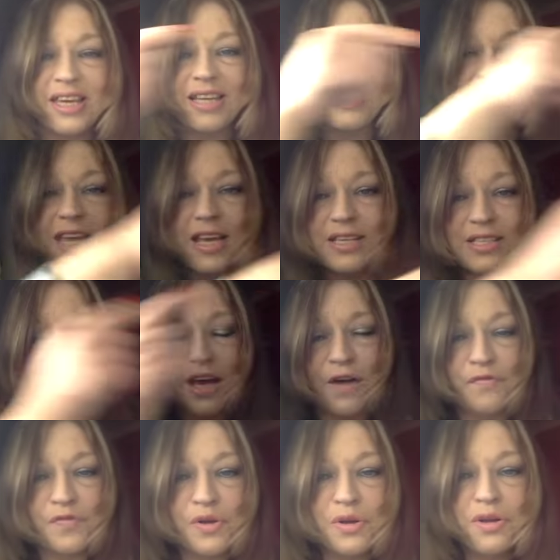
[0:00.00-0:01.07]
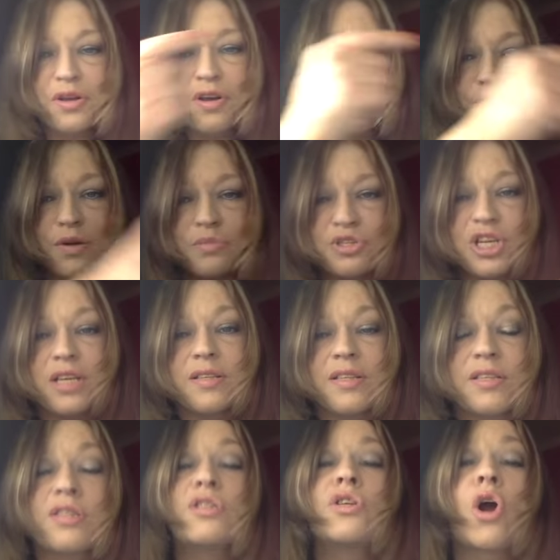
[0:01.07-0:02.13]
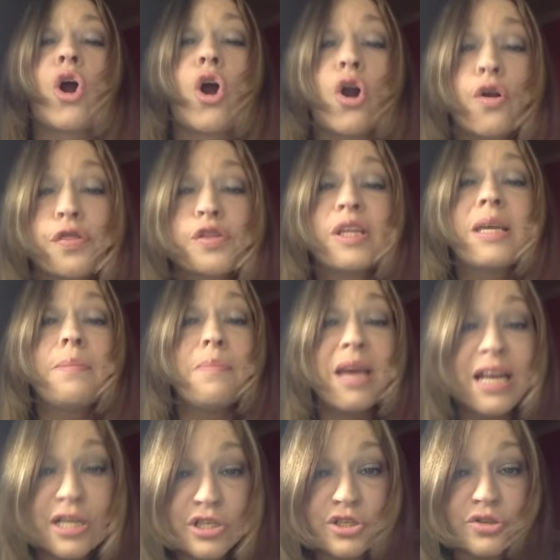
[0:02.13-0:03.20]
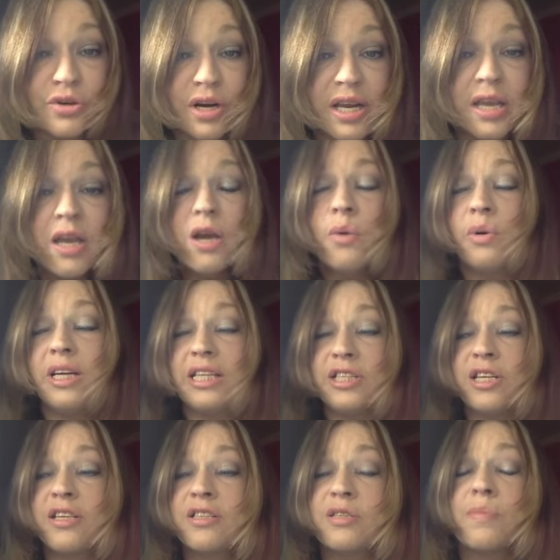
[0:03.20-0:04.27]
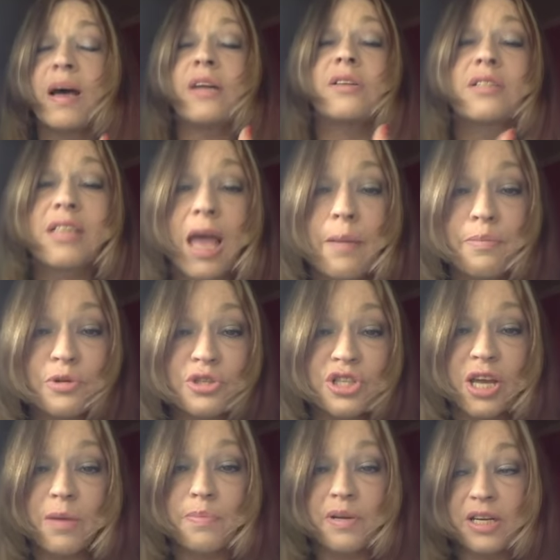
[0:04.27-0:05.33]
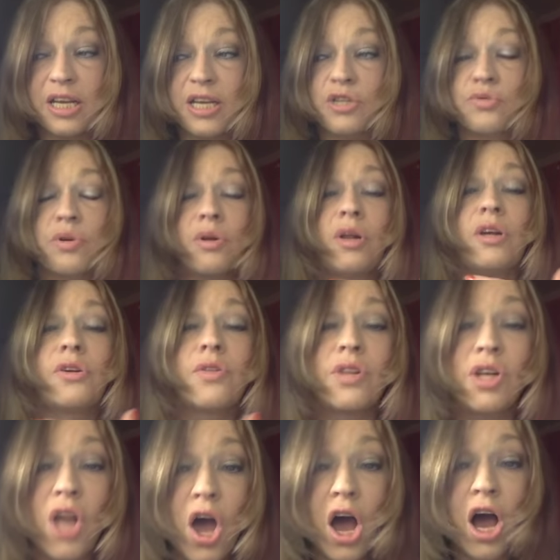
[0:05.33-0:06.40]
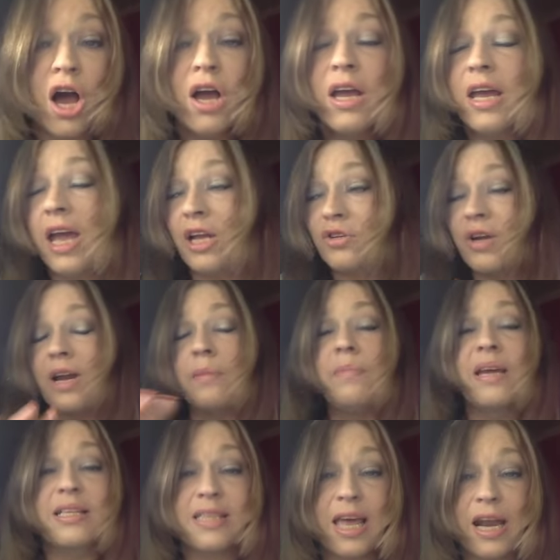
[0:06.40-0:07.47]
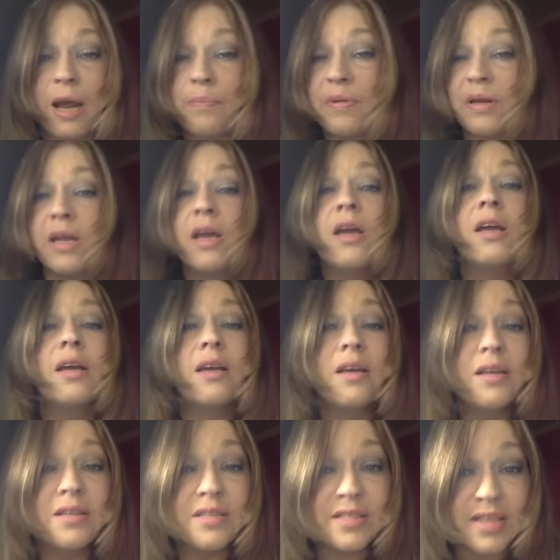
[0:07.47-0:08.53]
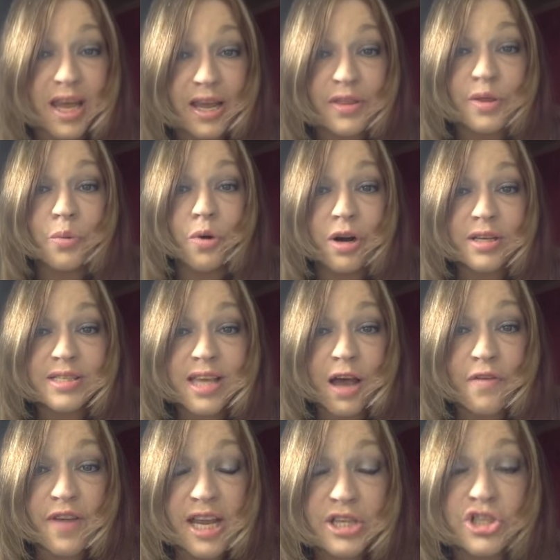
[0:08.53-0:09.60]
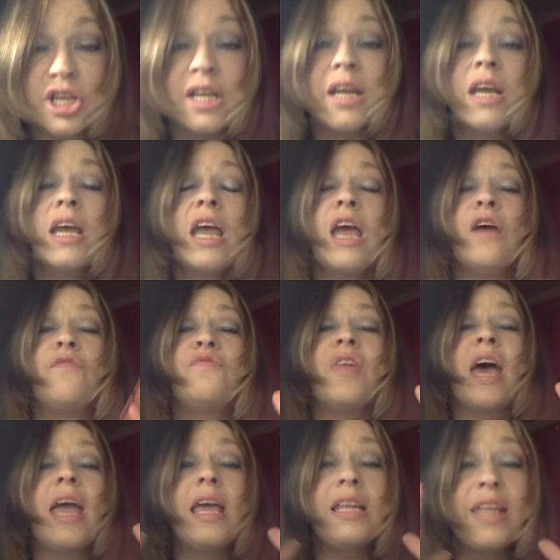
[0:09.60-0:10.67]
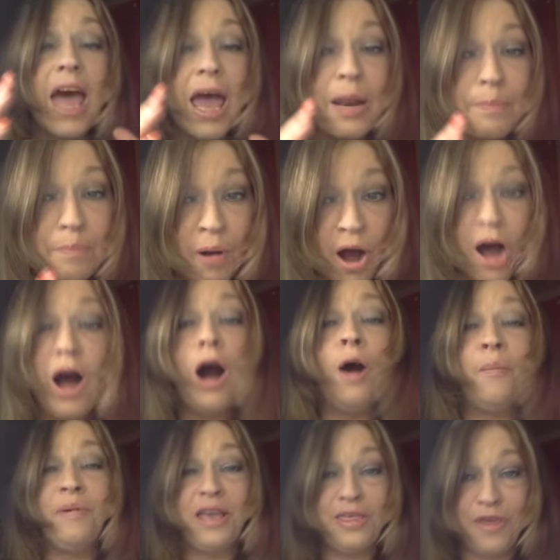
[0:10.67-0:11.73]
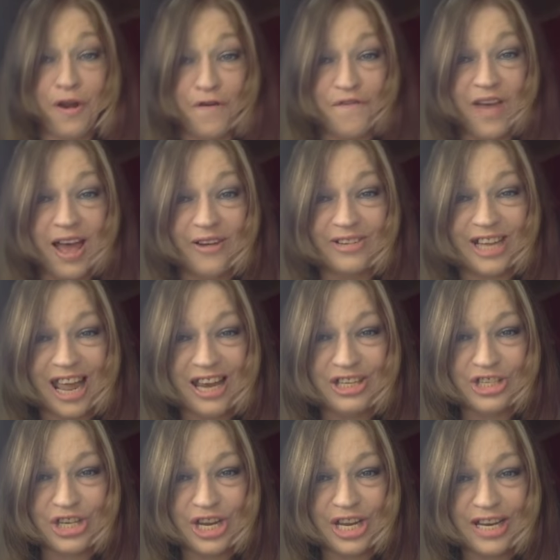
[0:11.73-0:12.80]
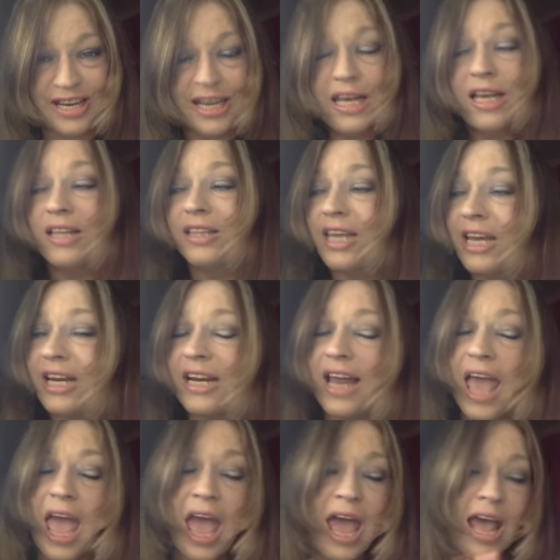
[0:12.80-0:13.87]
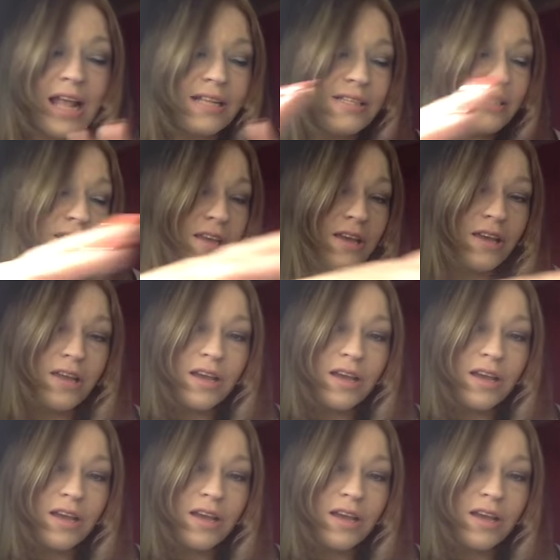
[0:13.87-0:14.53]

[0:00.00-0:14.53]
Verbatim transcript: they can take stuff from Jesus's earthly ministry when he teaches about discipleship and to Israel under the law and try to mix that up and stay in the work salvation. If they let Paul be their foundation, then it adds